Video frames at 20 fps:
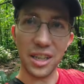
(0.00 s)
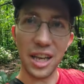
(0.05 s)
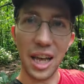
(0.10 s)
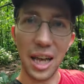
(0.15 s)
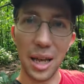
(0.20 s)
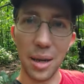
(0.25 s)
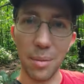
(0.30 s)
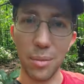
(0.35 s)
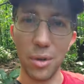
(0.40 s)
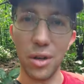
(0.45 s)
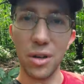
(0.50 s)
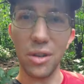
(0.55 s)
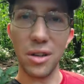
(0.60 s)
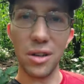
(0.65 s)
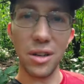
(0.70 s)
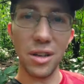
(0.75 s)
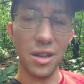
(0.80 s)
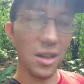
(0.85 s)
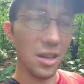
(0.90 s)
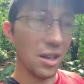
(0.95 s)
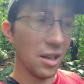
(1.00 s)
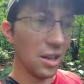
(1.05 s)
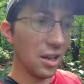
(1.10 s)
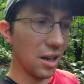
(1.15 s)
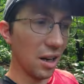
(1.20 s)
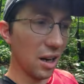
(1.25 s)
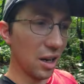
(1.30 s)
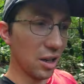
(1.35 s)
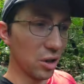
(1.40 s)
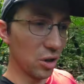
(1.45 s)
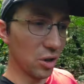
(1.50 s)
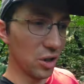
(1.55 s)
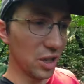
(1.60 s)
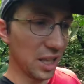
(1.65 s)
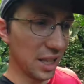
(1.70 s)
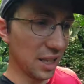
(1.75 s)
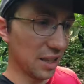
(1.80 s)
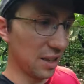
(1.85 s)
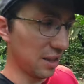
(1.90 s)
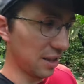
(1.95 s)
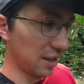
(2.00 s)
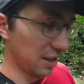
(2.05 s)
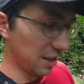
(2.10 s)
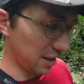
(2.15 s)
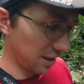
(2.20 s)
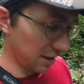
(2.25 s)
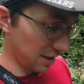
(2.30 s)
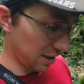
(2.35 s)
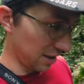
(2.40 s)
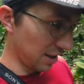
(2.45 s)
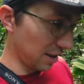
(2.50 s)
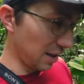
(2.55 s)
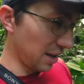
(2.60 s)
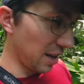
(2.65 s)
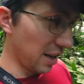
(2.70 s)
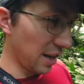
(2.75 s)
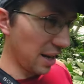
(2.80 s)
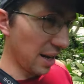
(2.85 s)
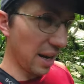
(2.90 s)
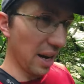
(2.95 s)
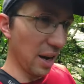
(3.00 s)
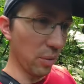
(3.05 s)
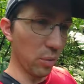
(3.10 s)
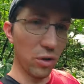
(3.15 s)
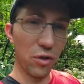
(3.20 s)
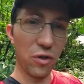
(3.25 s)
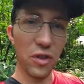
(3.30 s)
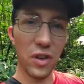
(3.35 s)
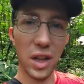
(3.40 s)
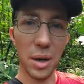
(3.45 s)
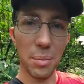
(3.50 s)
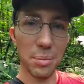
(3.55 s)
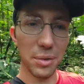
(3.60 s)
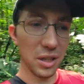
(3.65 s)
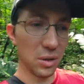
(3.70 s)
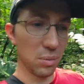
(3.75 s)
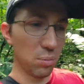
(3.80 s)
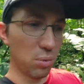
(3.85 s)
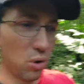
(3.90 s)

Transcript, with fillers: came underneath and would fill up this